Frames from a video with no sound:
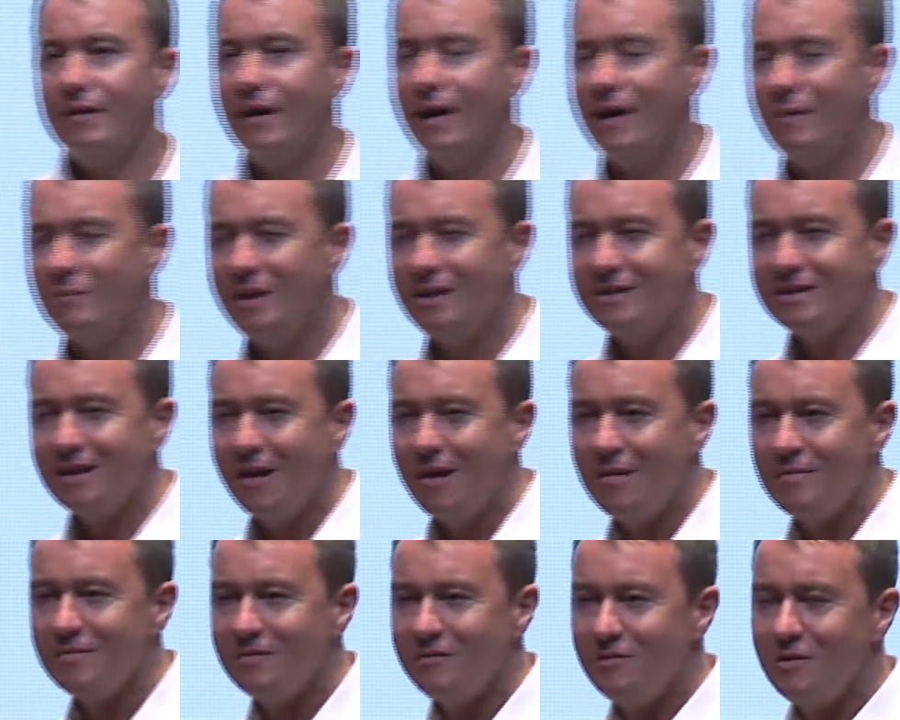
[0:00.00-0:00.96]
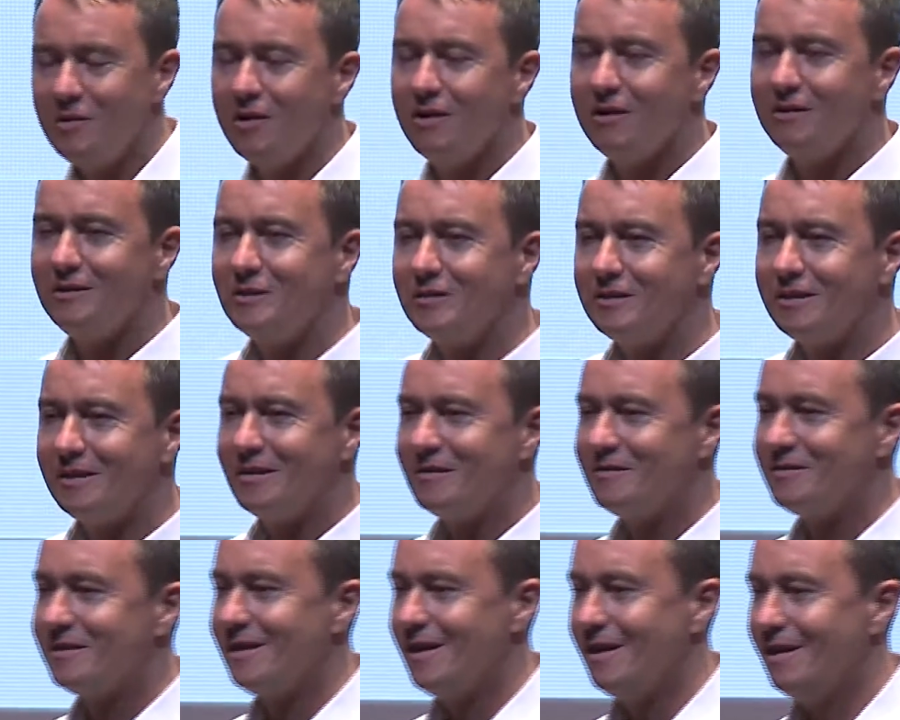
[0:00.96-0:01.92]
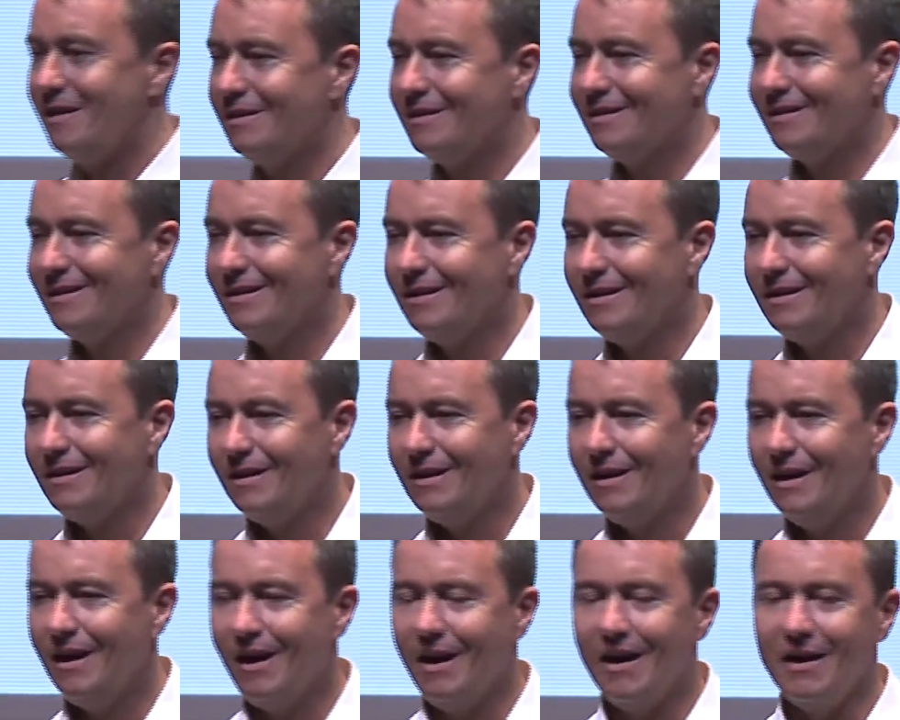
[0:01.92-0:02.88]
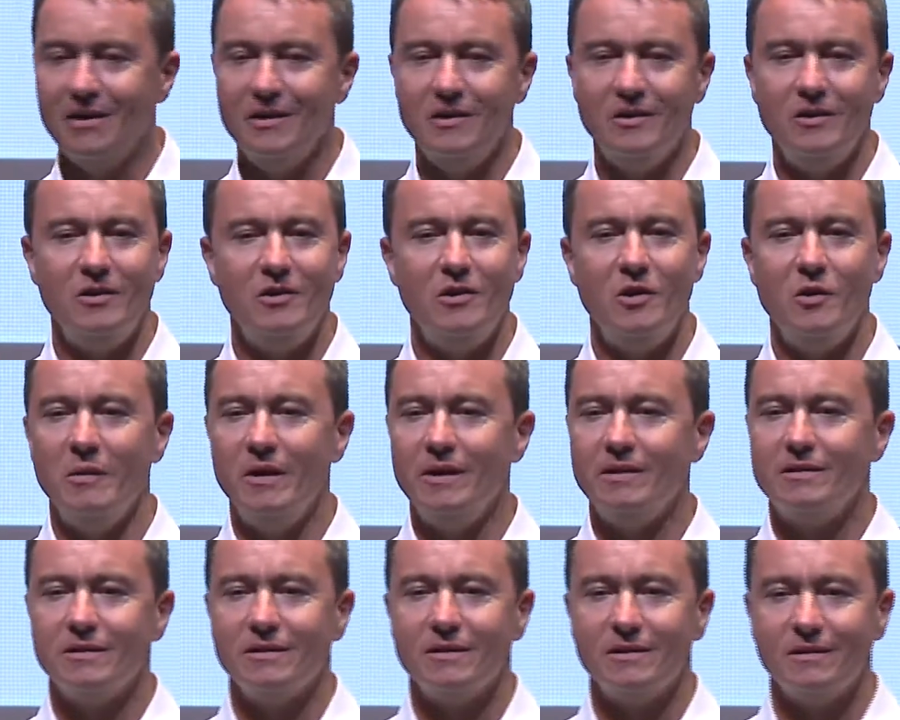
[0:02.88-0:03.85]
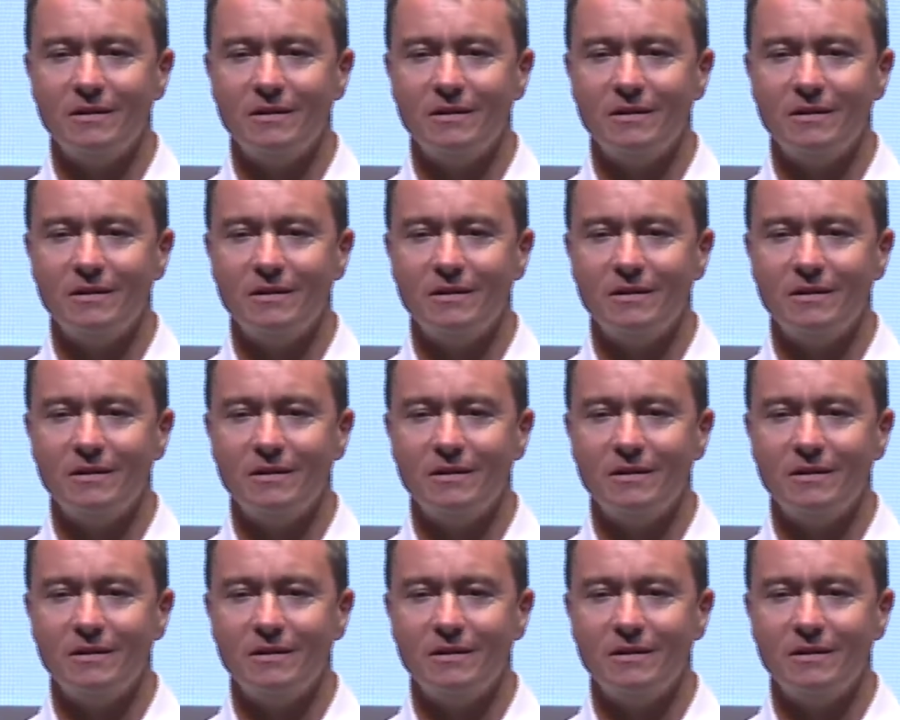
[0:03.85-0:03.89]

How many times have you heard yourself say, I knew it?